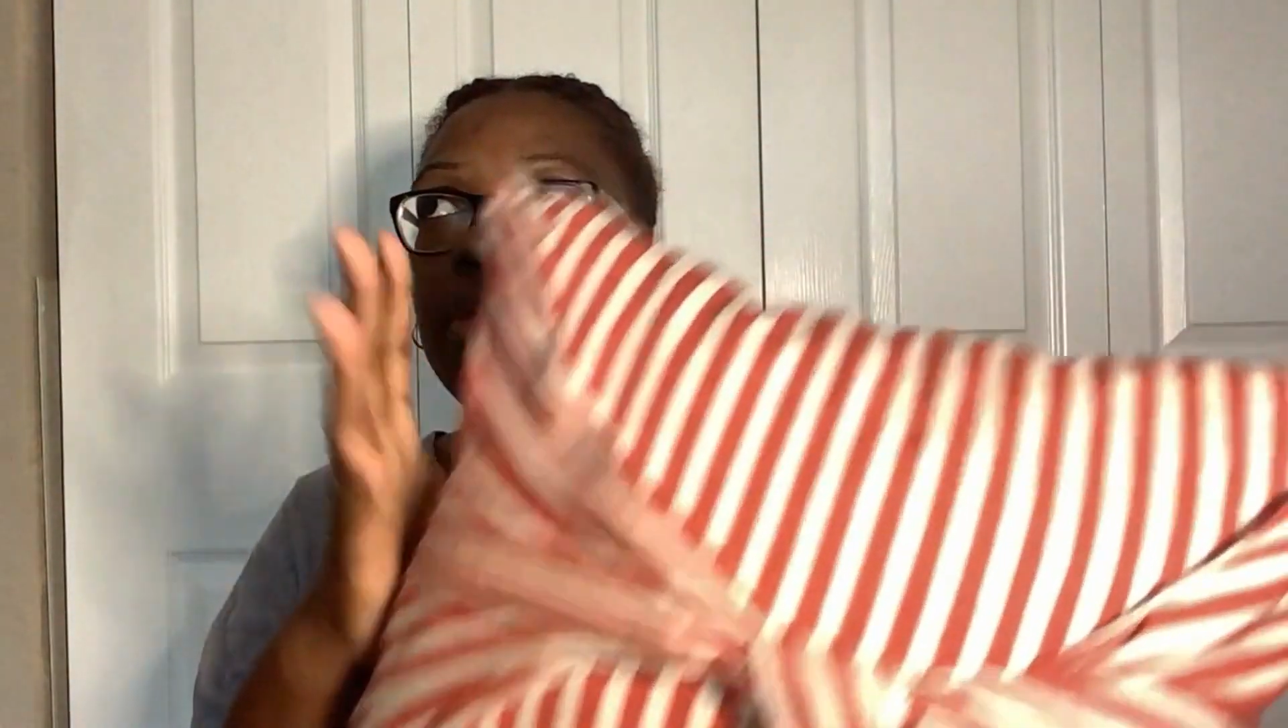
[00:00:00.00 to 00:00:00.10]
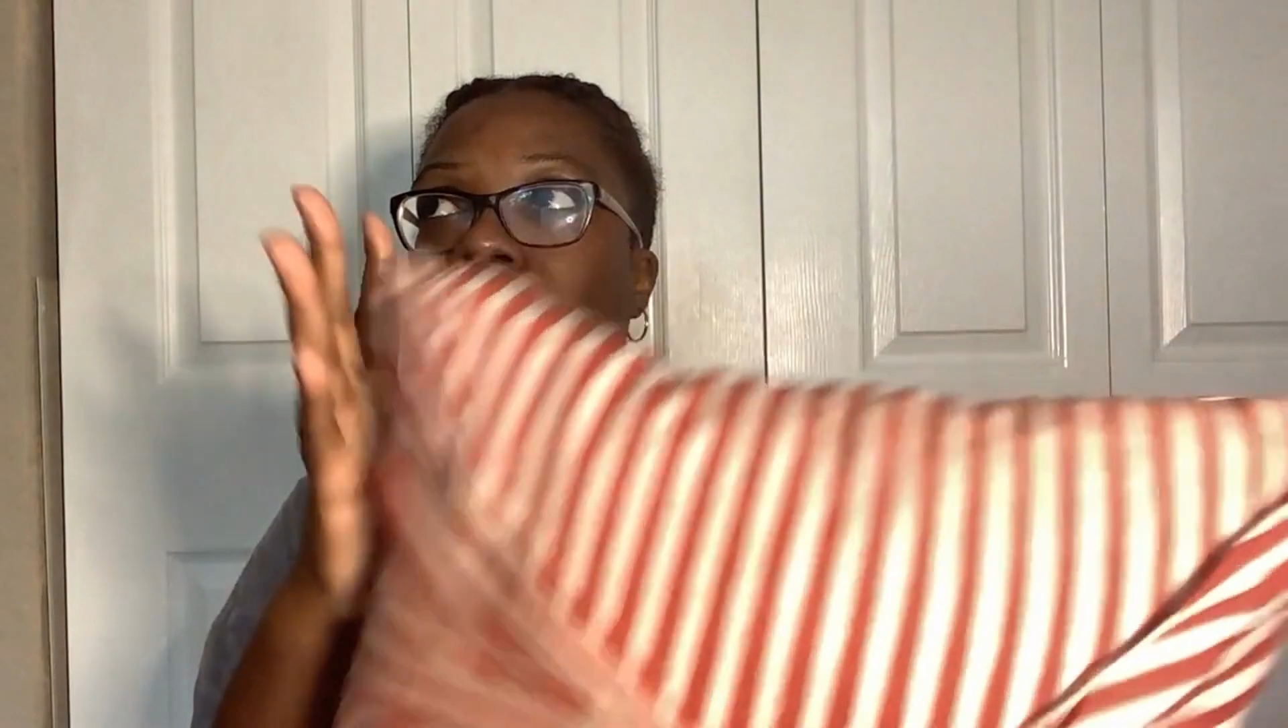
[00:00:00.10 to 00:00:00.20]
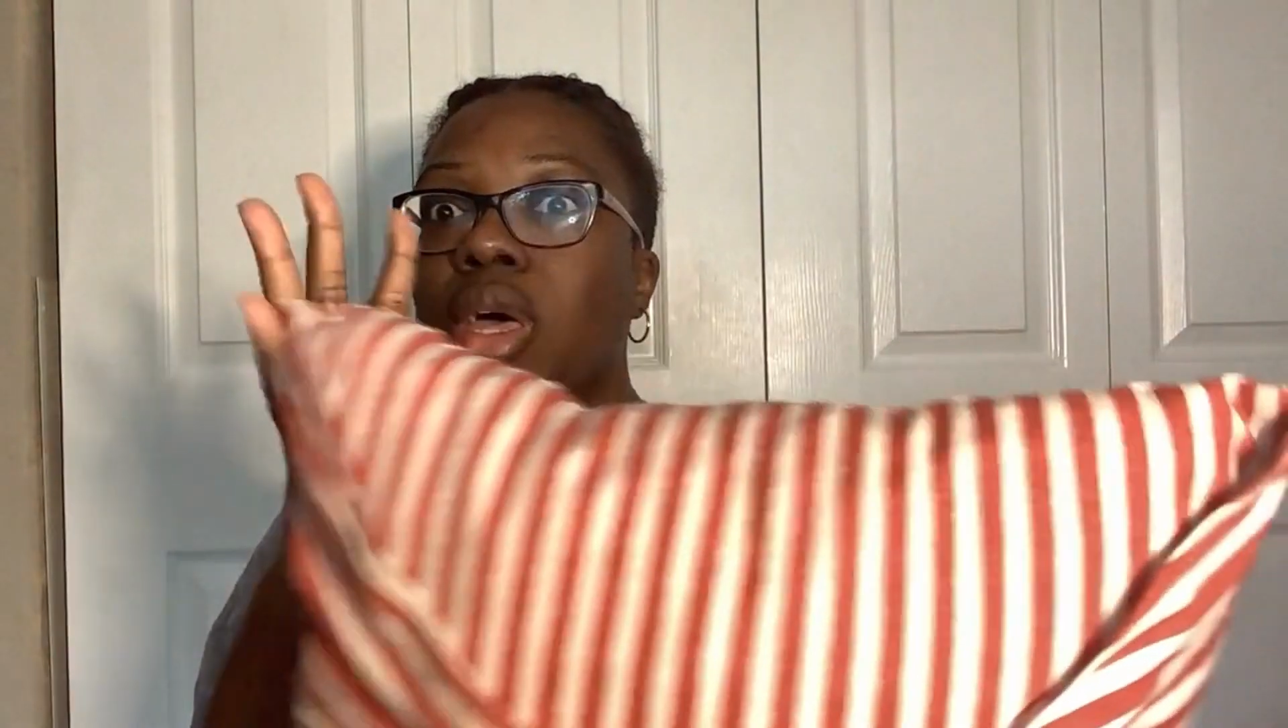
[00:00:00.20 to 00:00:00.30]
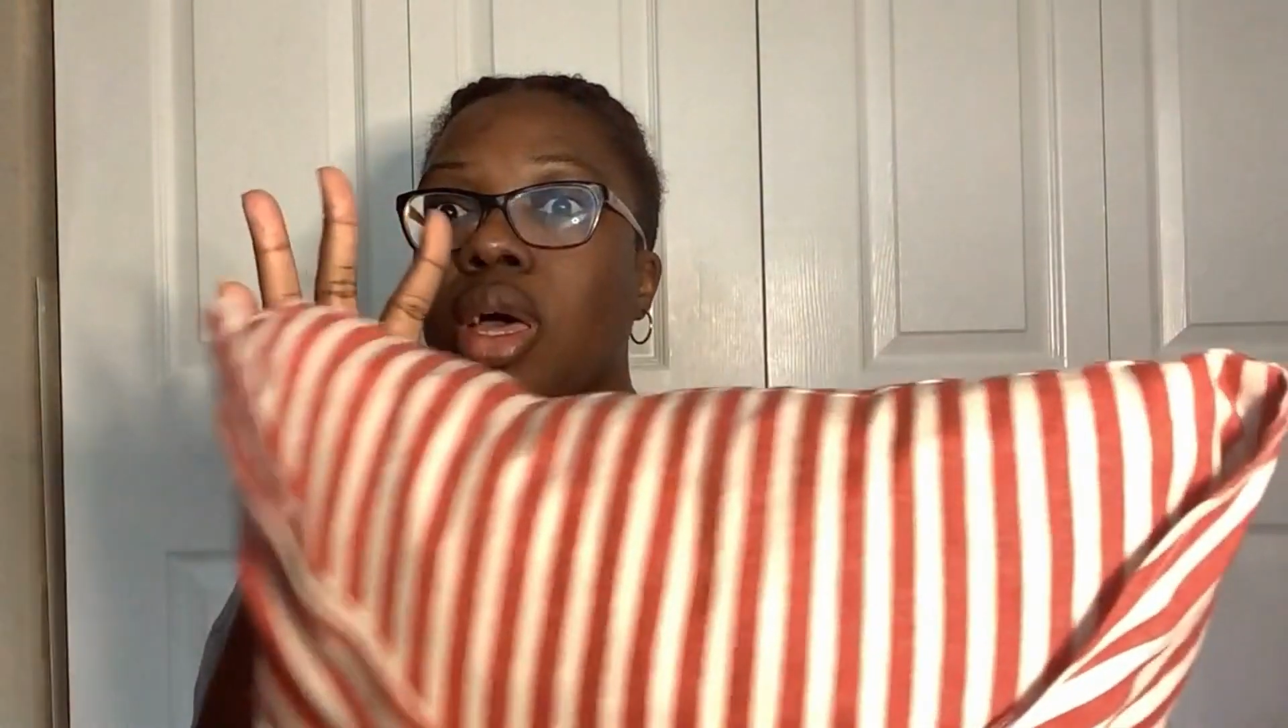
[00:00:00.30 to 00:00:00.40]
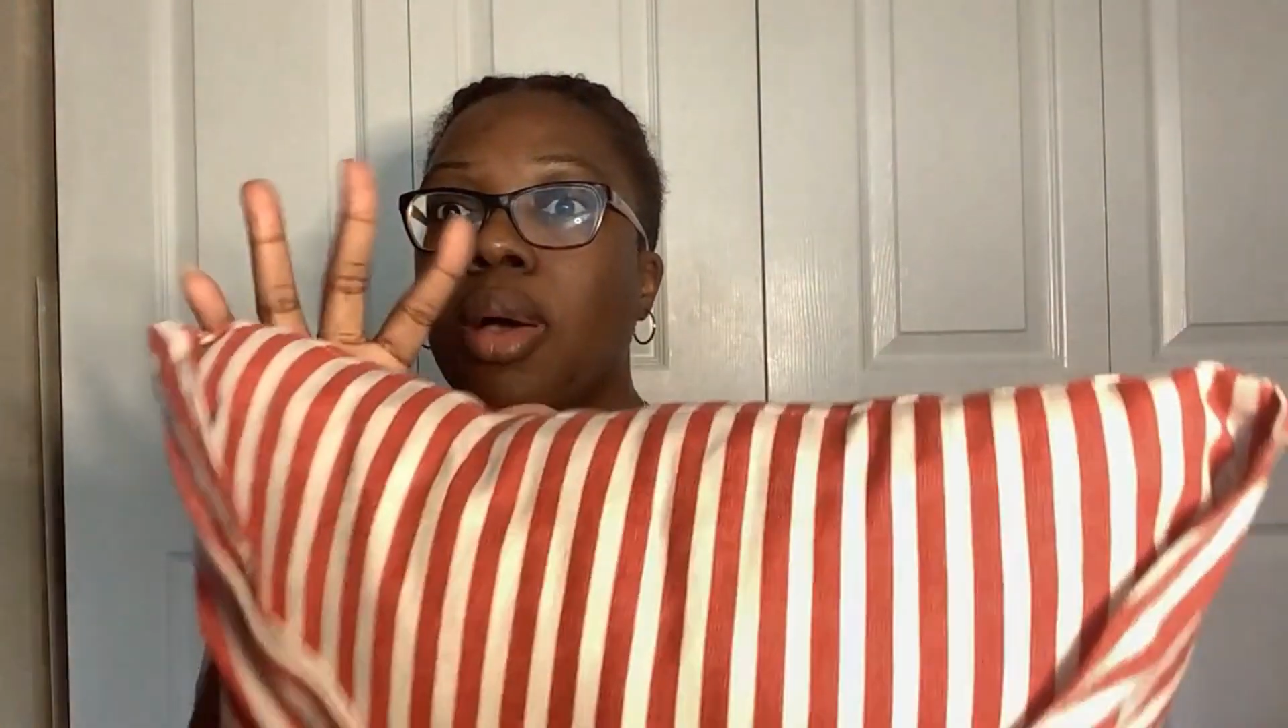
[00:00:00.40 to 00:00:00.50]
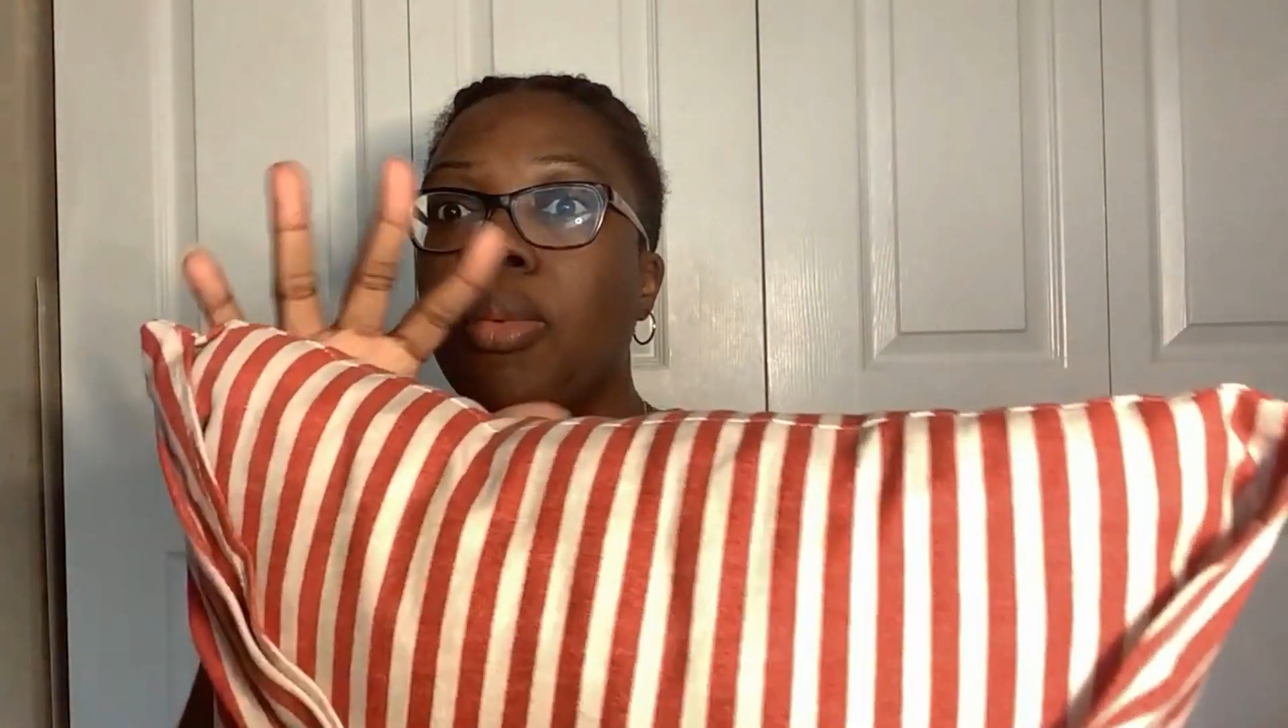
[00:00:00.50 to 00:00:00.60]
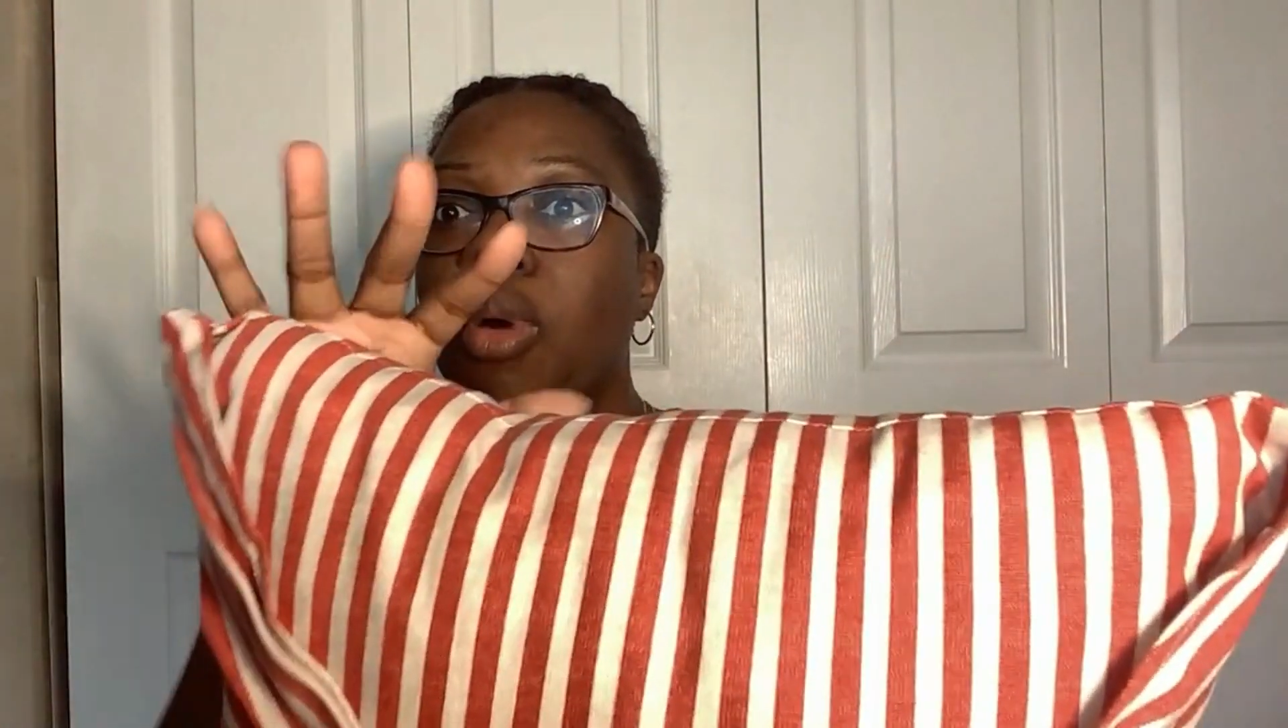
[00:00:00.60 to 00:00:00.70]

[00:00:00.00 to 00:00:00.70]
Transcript: the